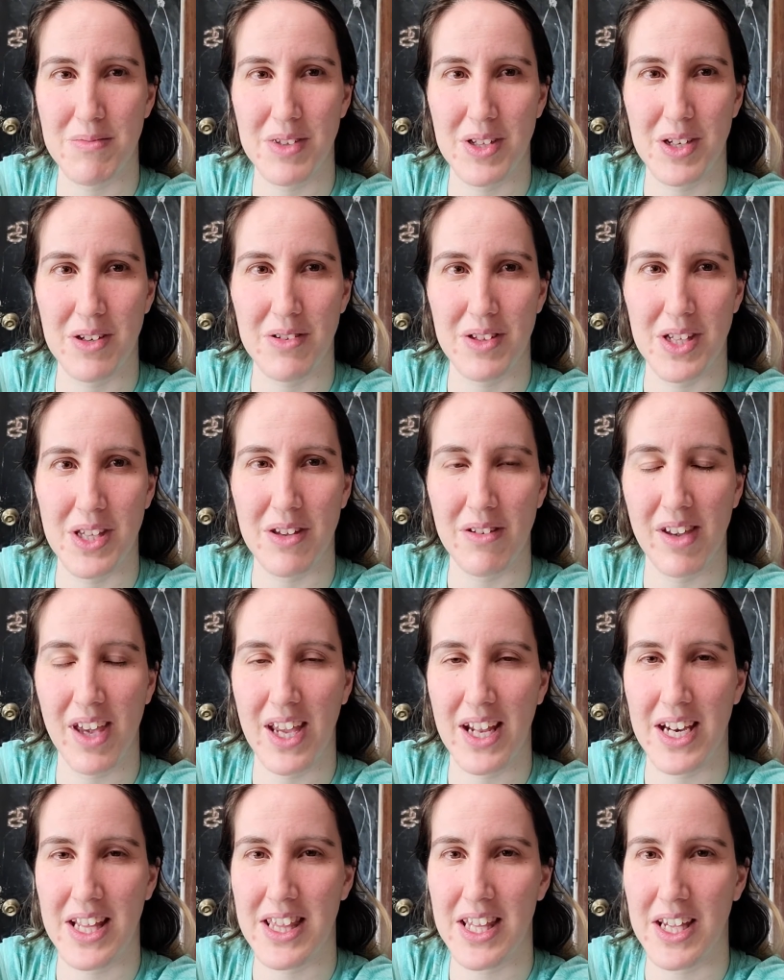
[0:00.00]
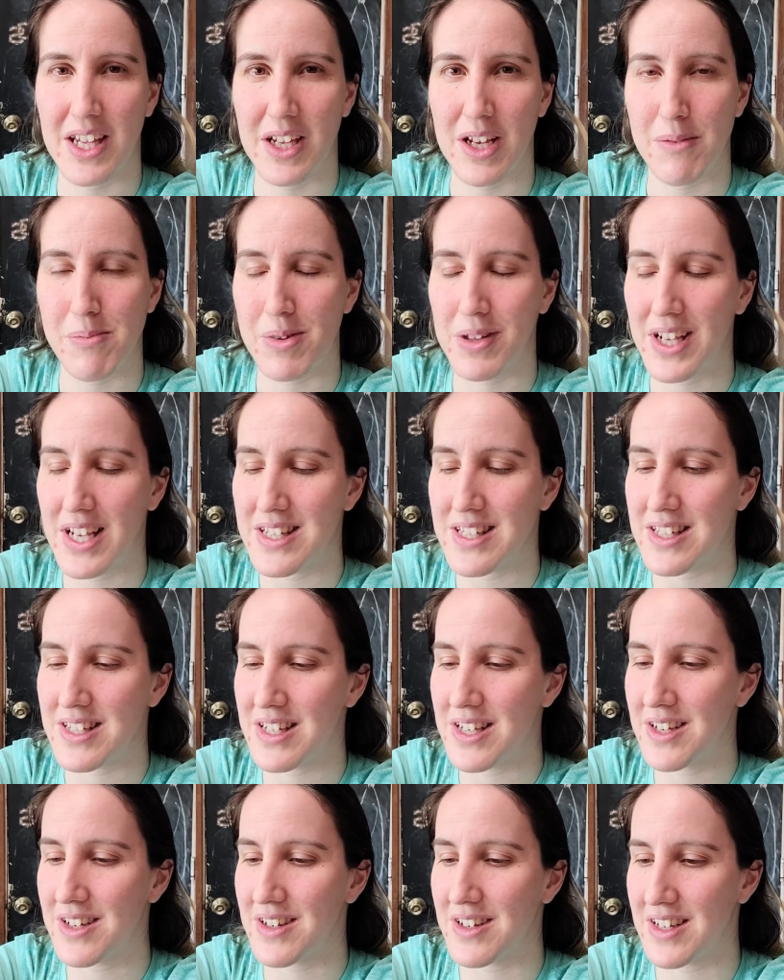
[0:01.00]
you know, in the UK, and I think a couple cases
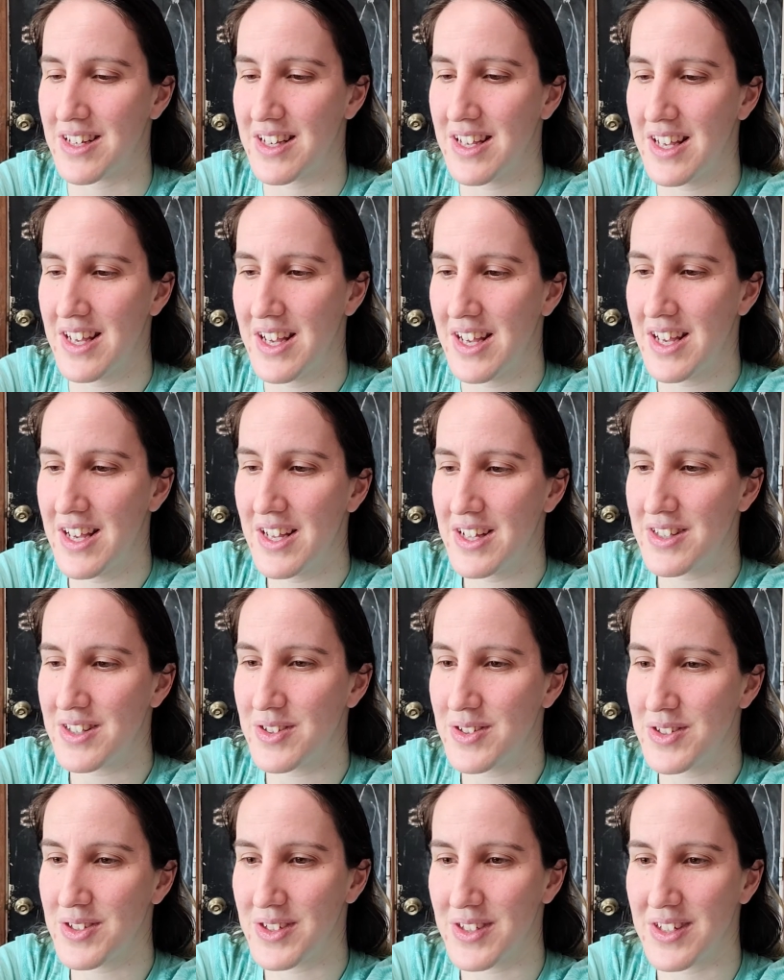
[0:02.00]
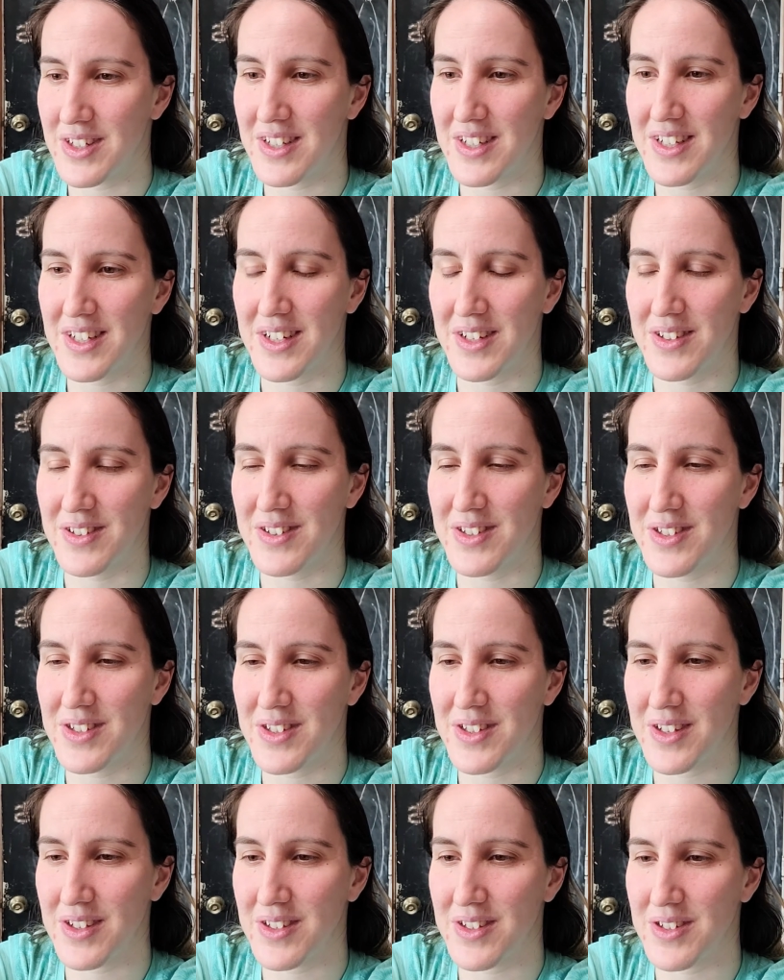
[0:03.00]
here. And those are, you know,
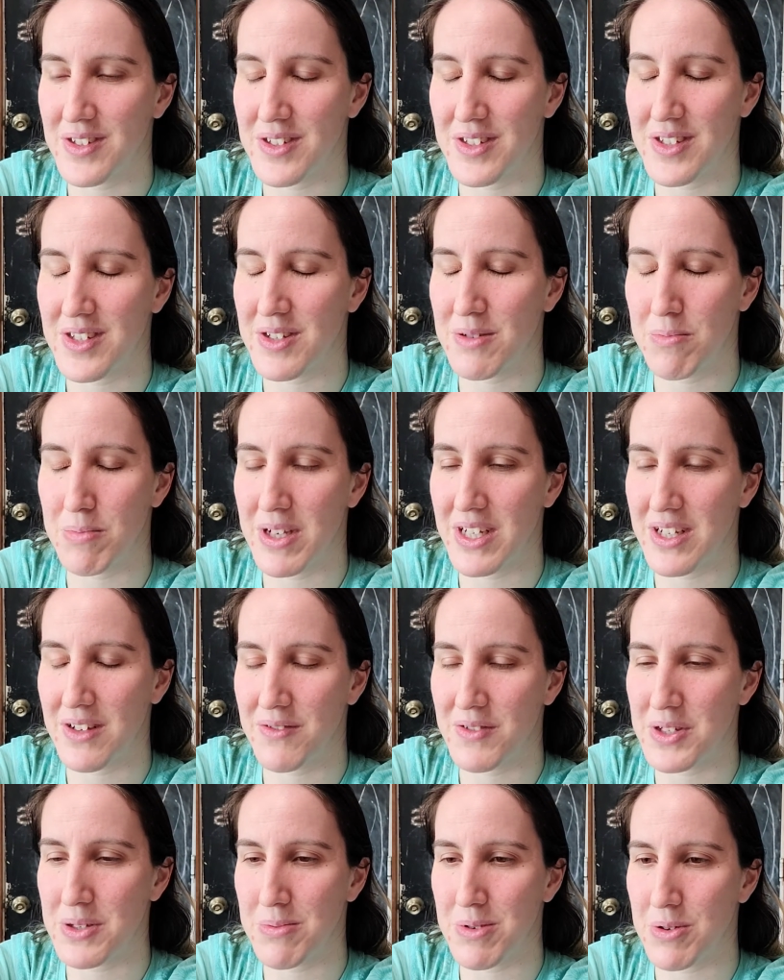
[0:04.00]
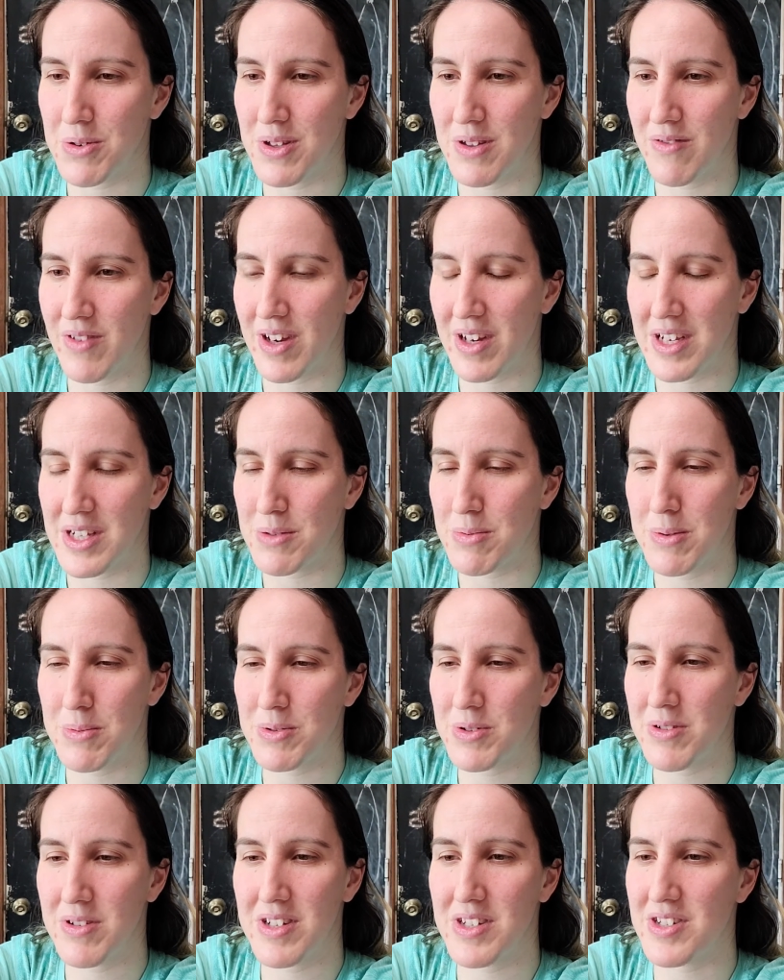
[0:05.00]
there's such a big difference between the variants.
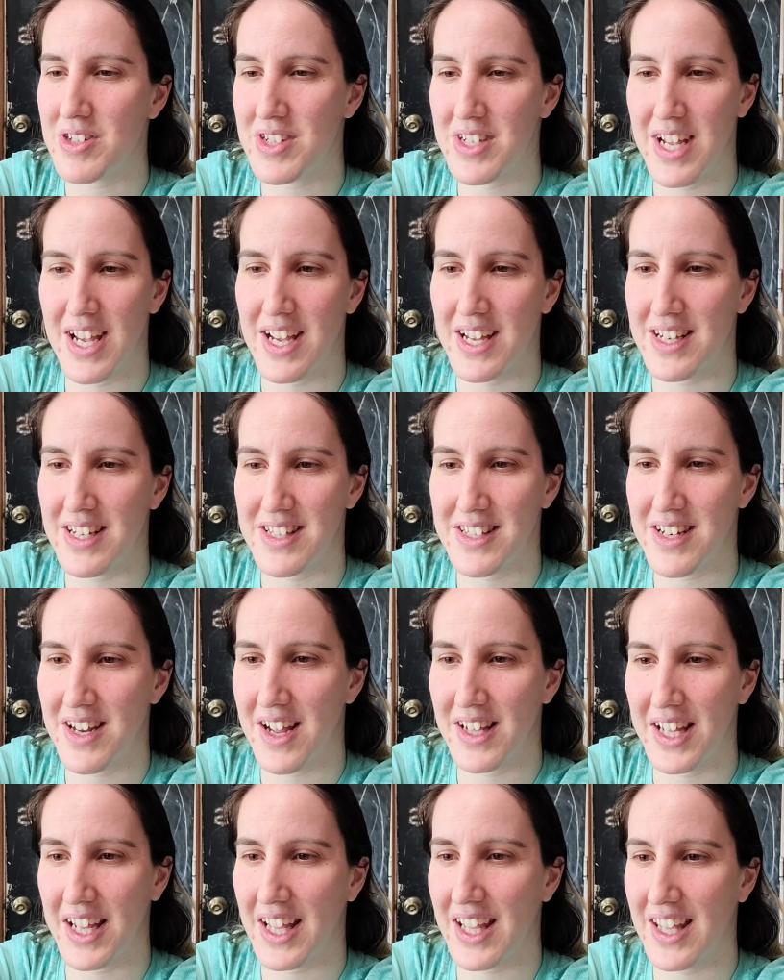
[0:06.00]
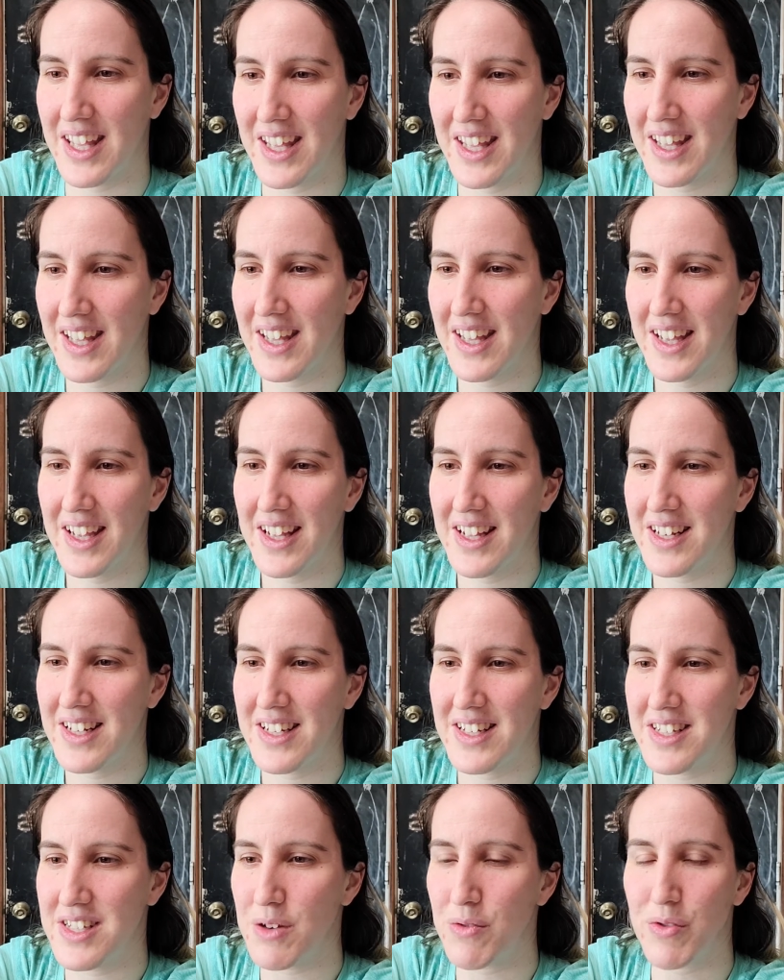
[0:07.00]
People don't understand. It's not like
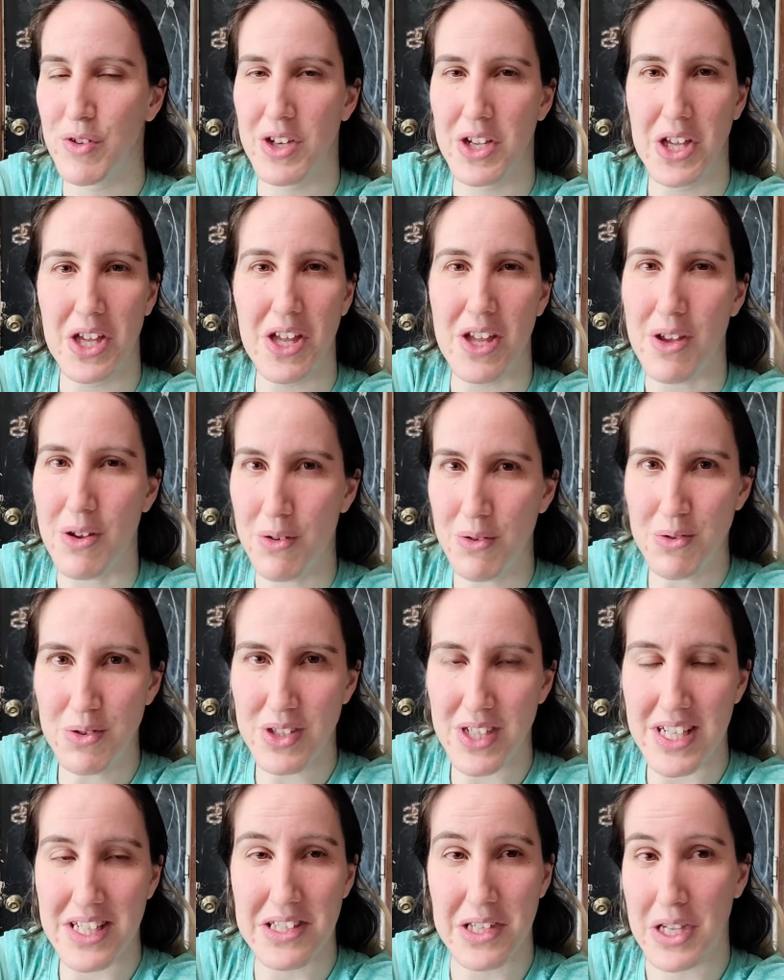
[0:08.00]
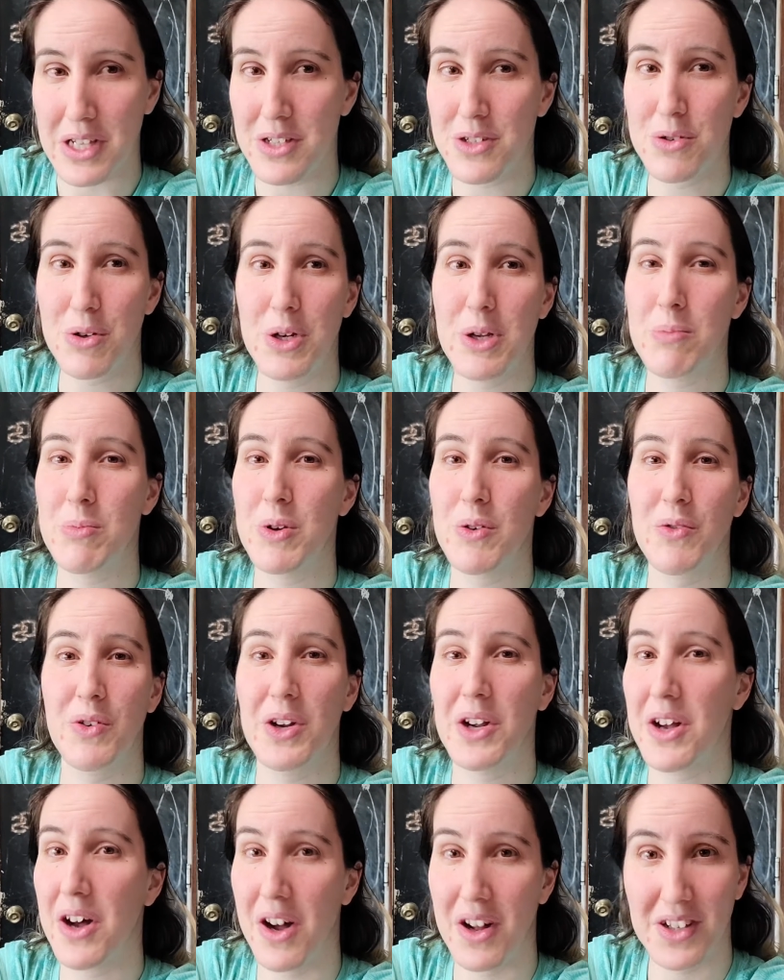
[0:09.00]
different hues. It's like straight up
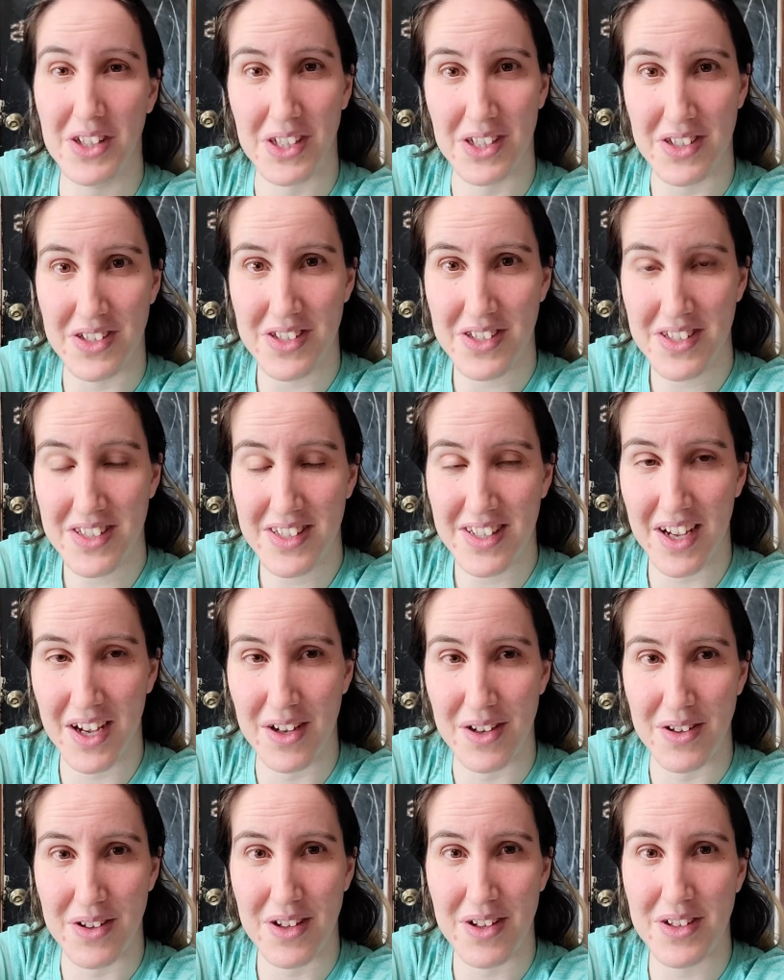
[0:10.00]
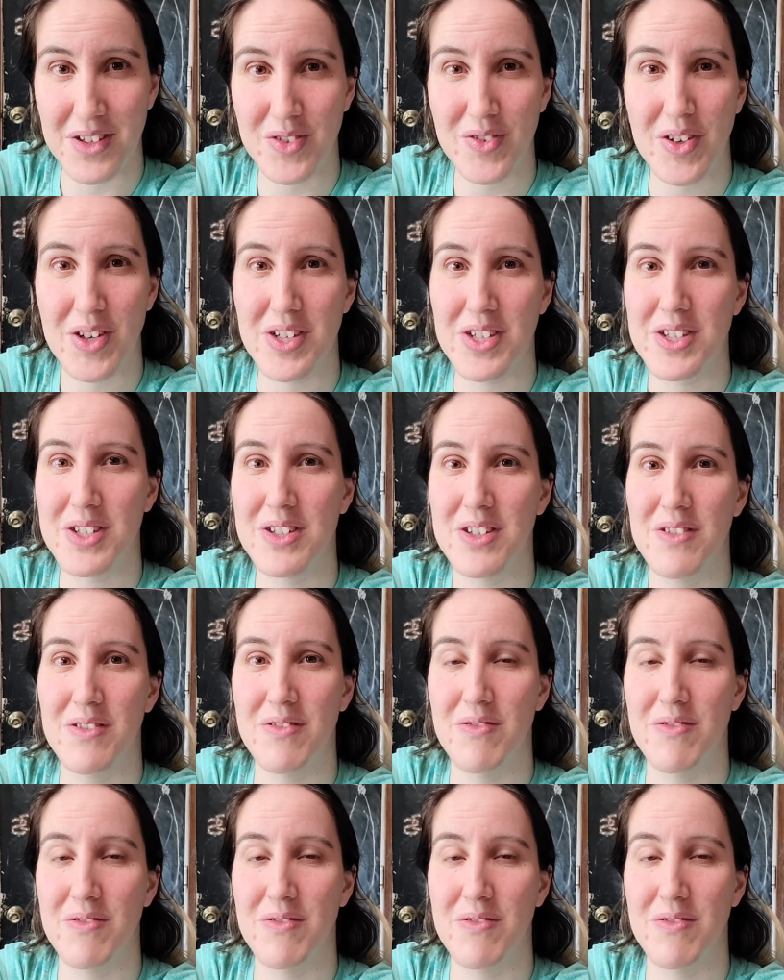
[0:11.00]
different colors as far as